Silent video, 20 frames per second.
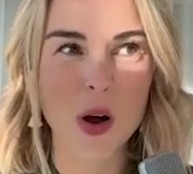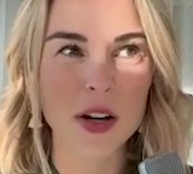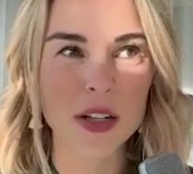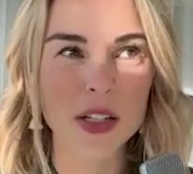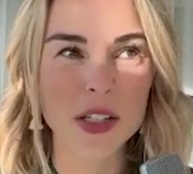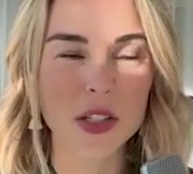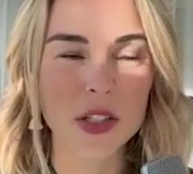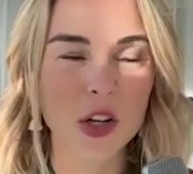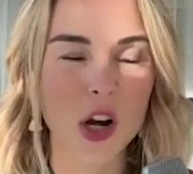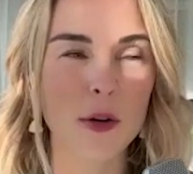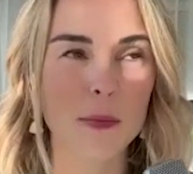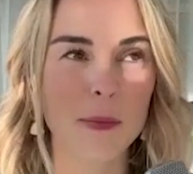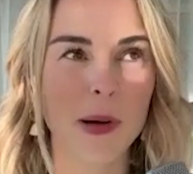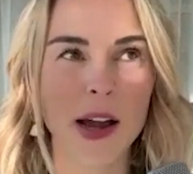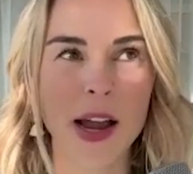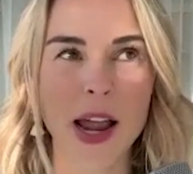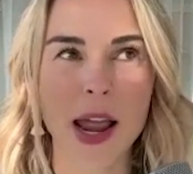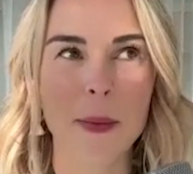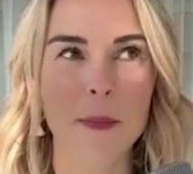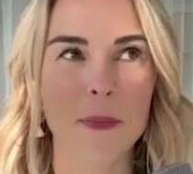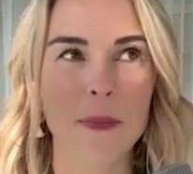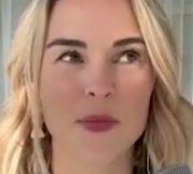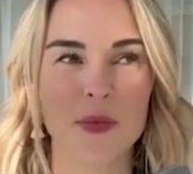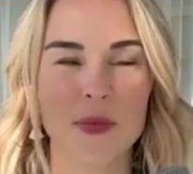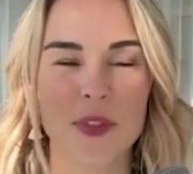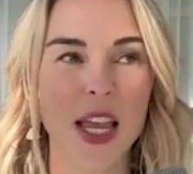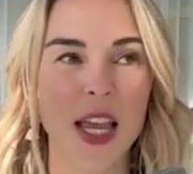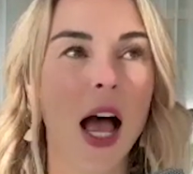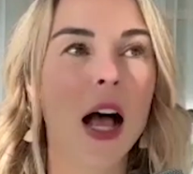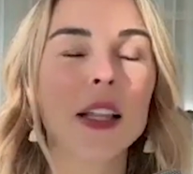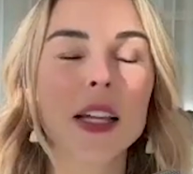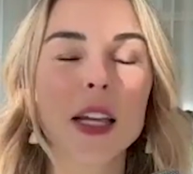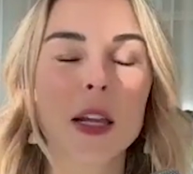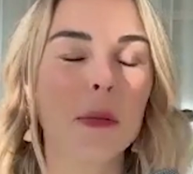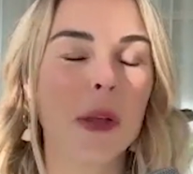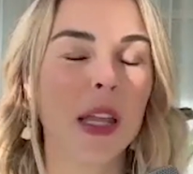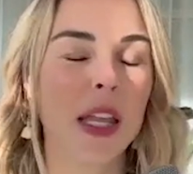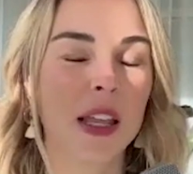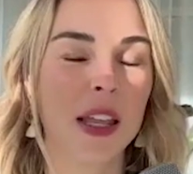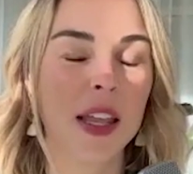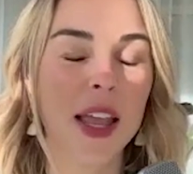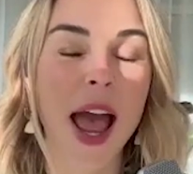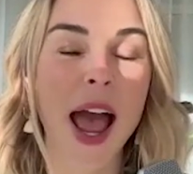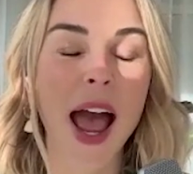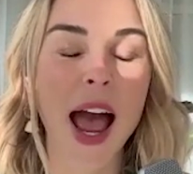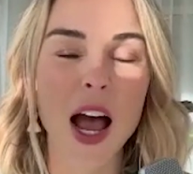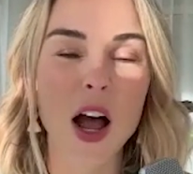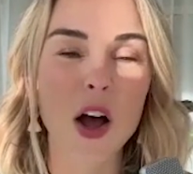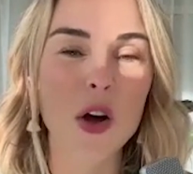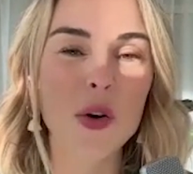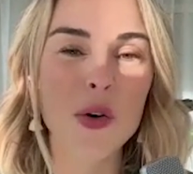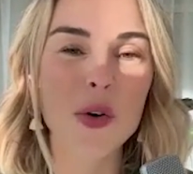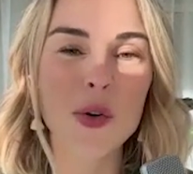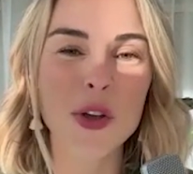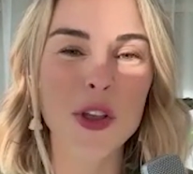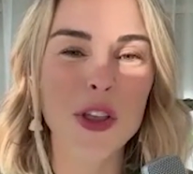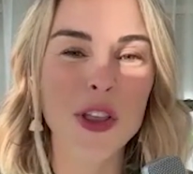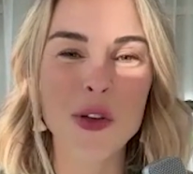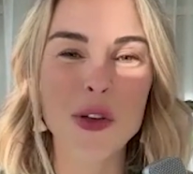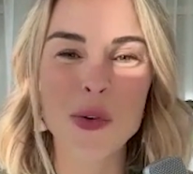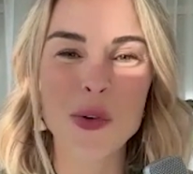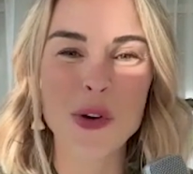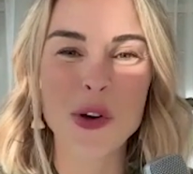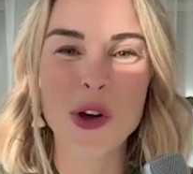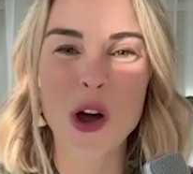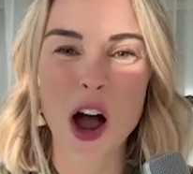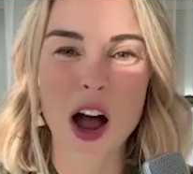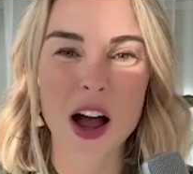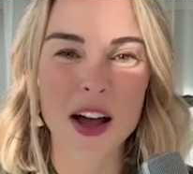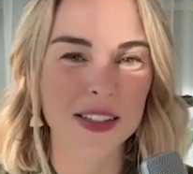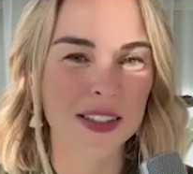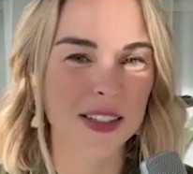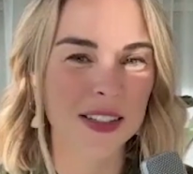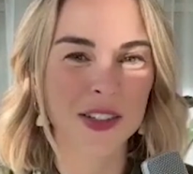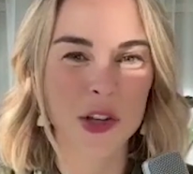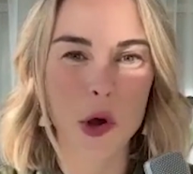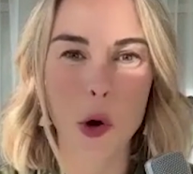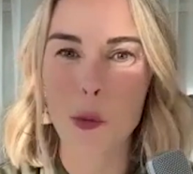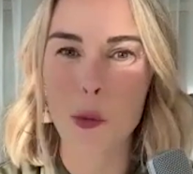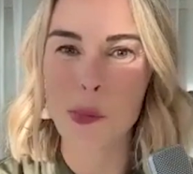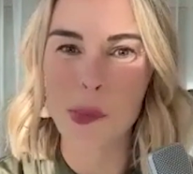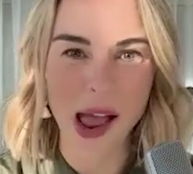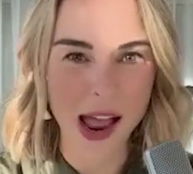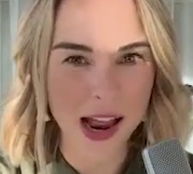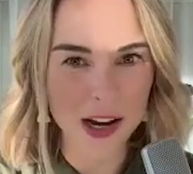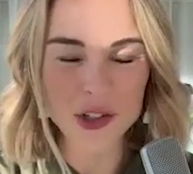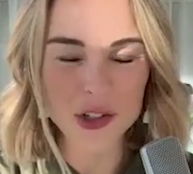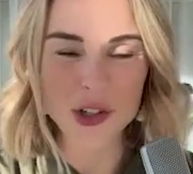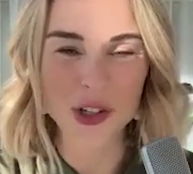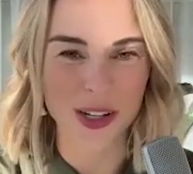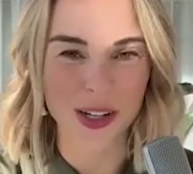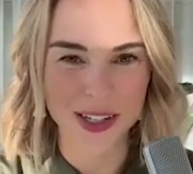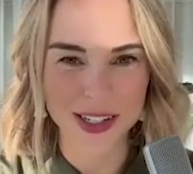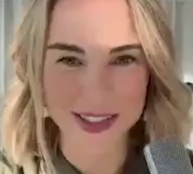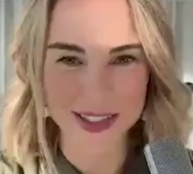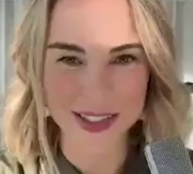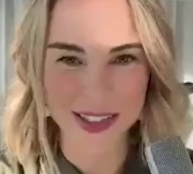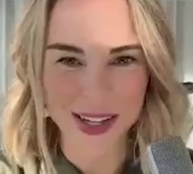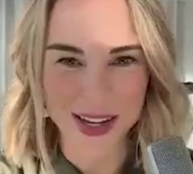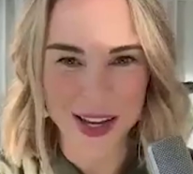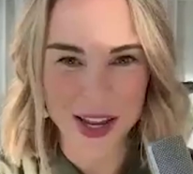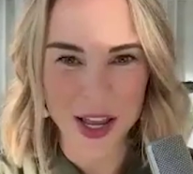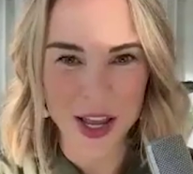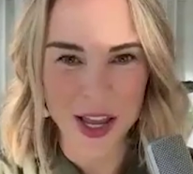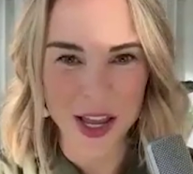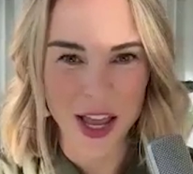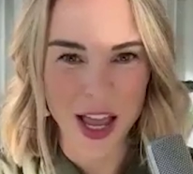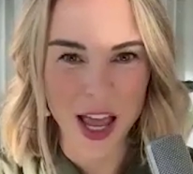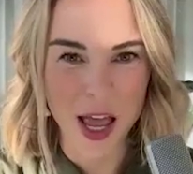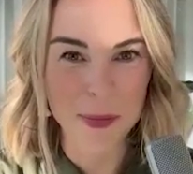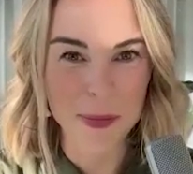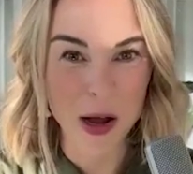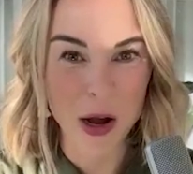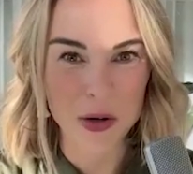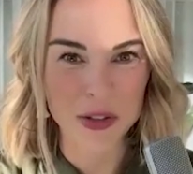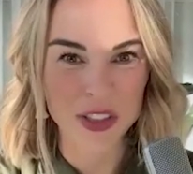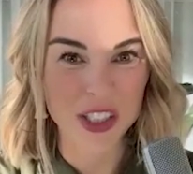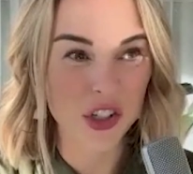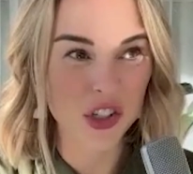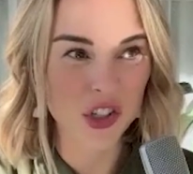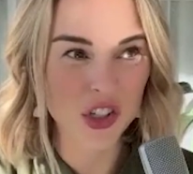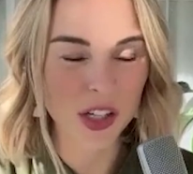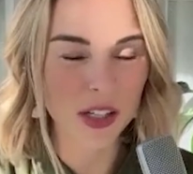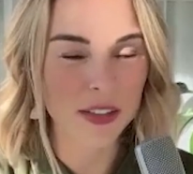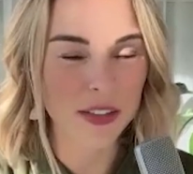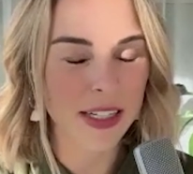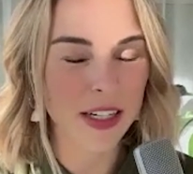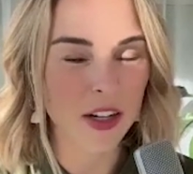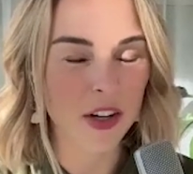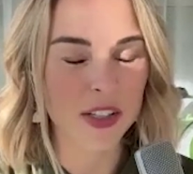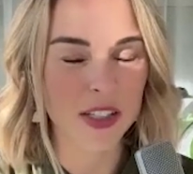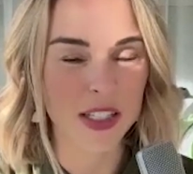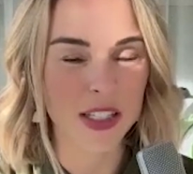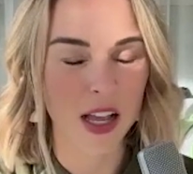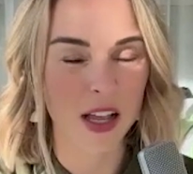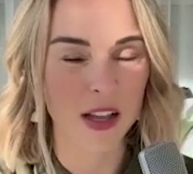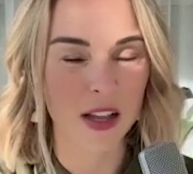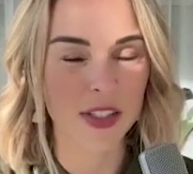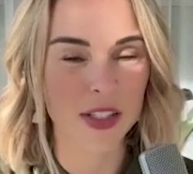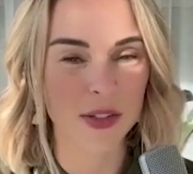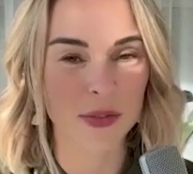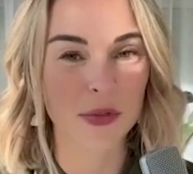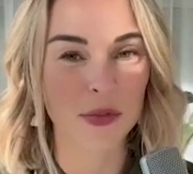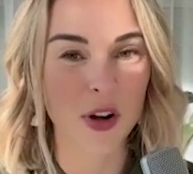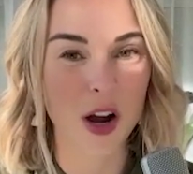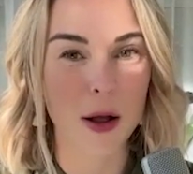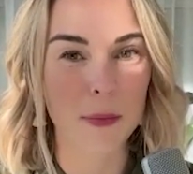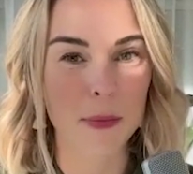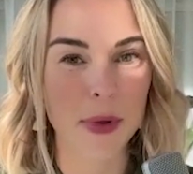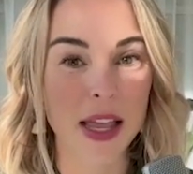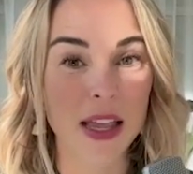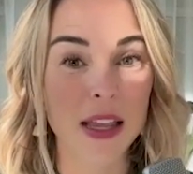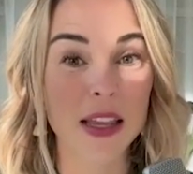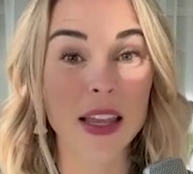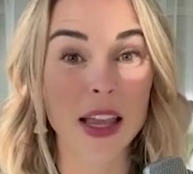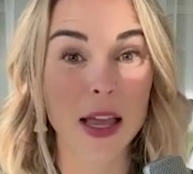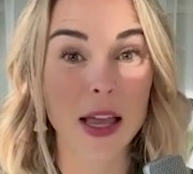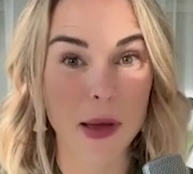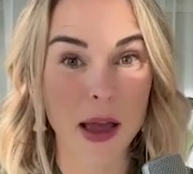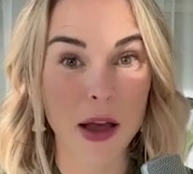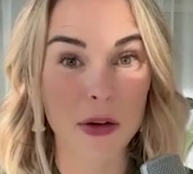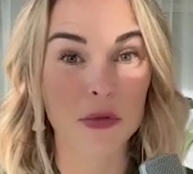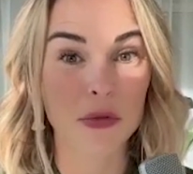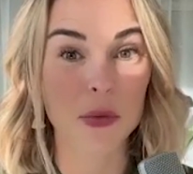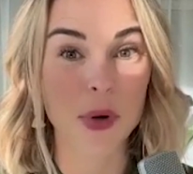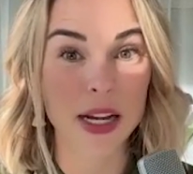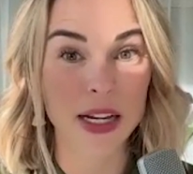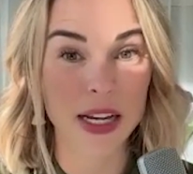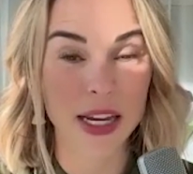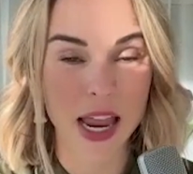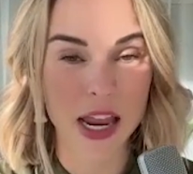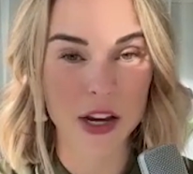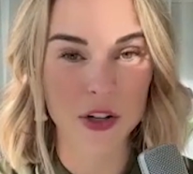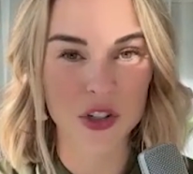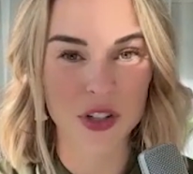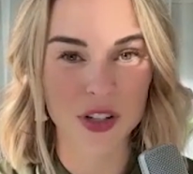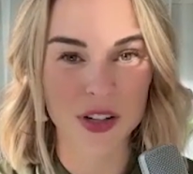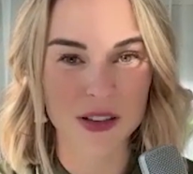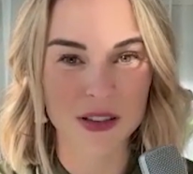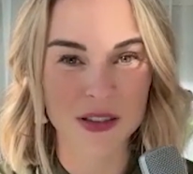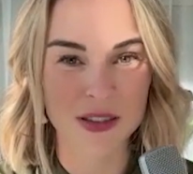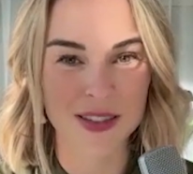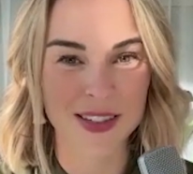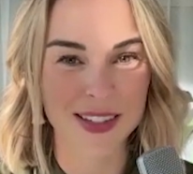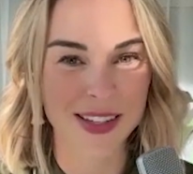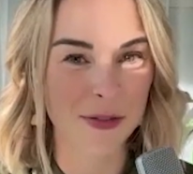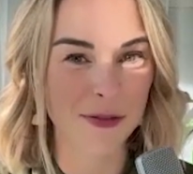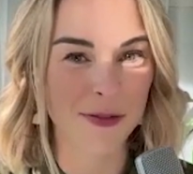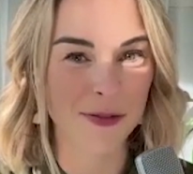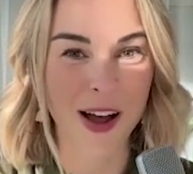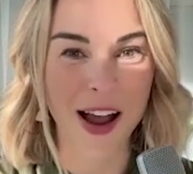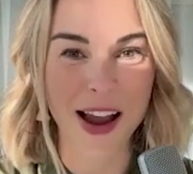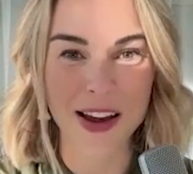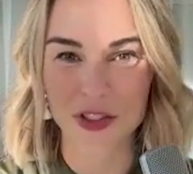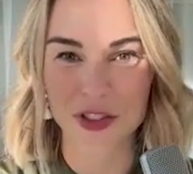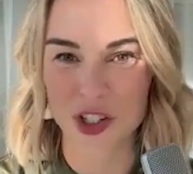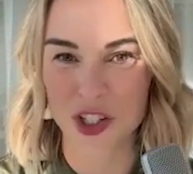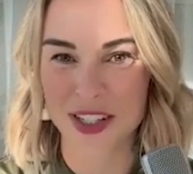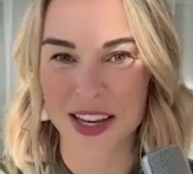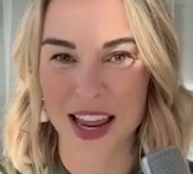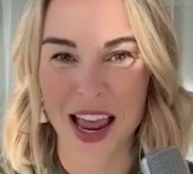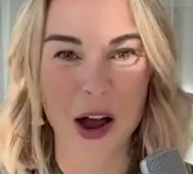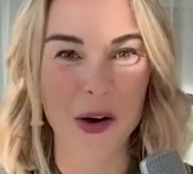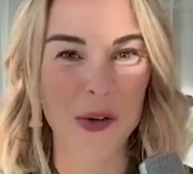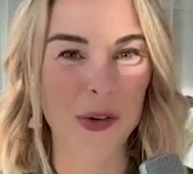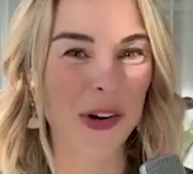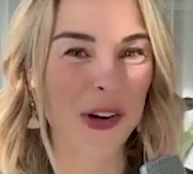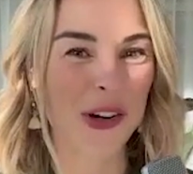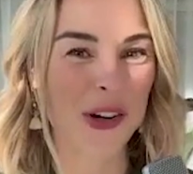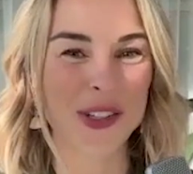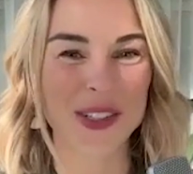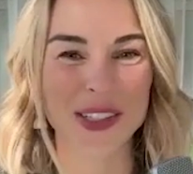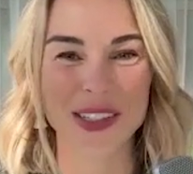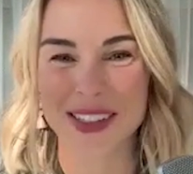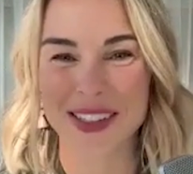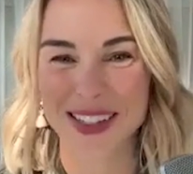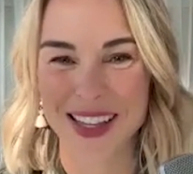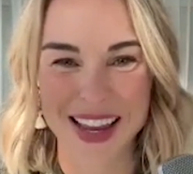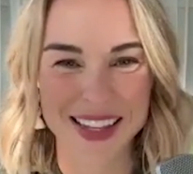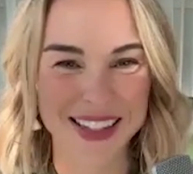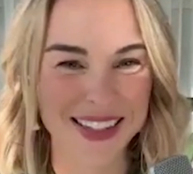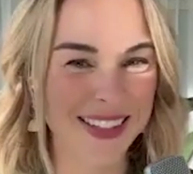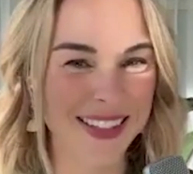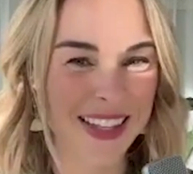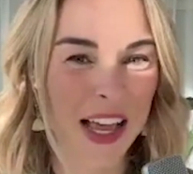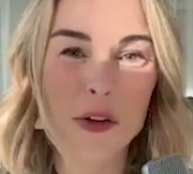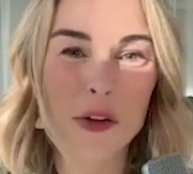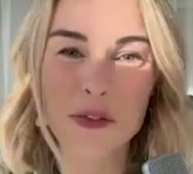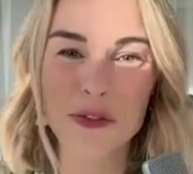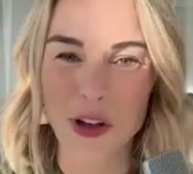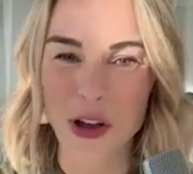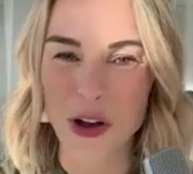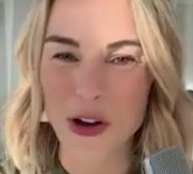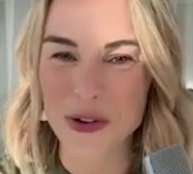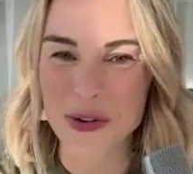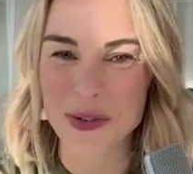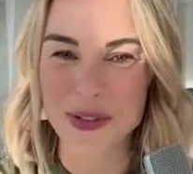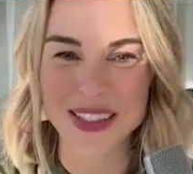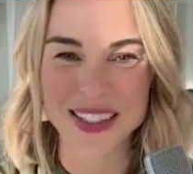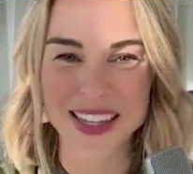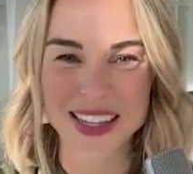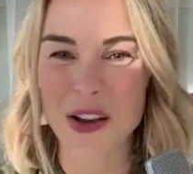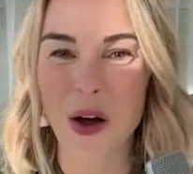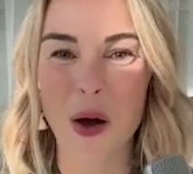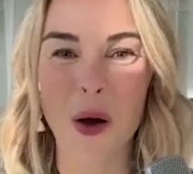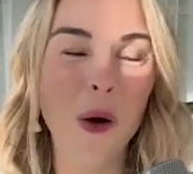want to start by telling me how you got so passionate about shielding ourselves from EMF radiations and 5G towers and cell phones and mm.